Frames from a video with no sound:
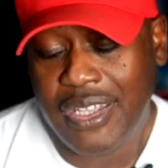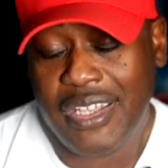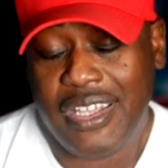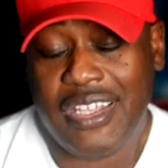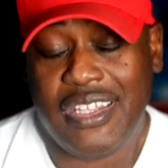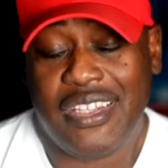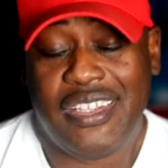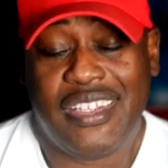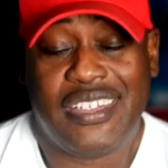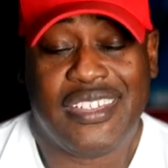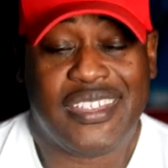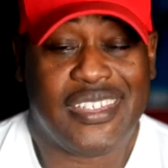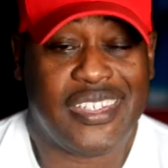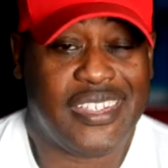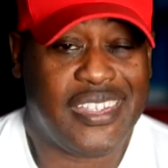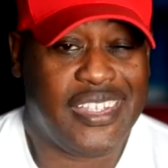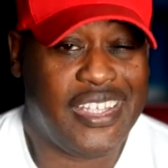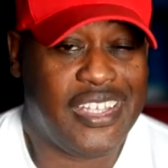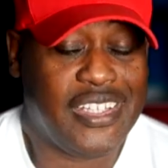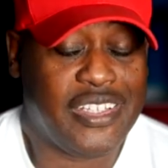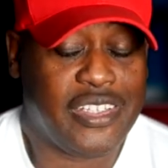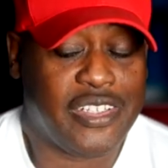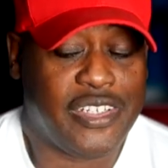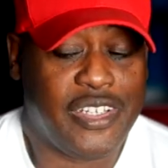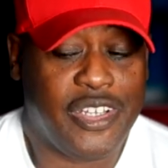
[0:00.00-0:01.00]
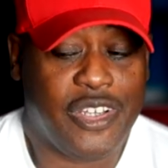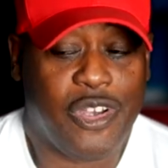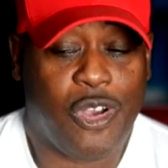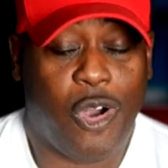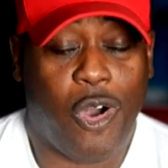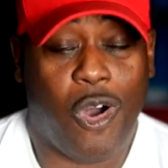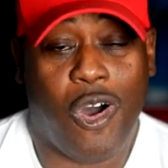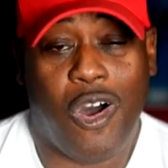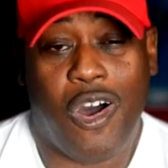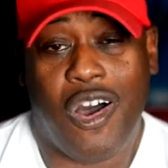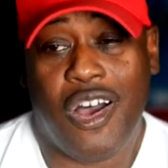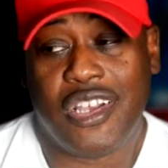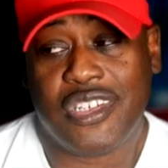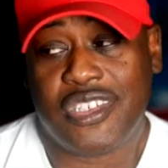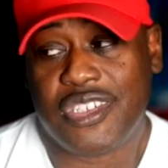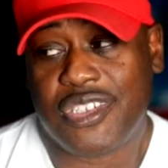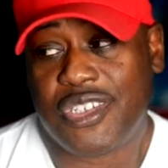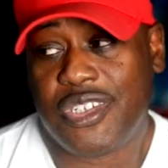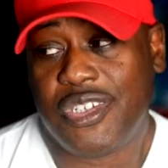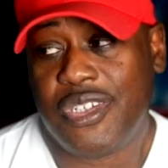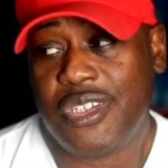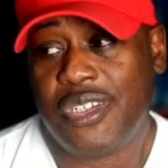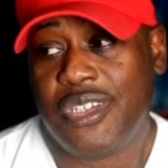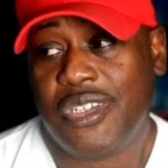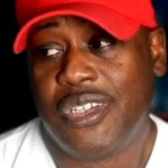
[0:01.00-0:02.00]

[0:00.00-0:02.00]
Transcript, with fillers: and incidentally cost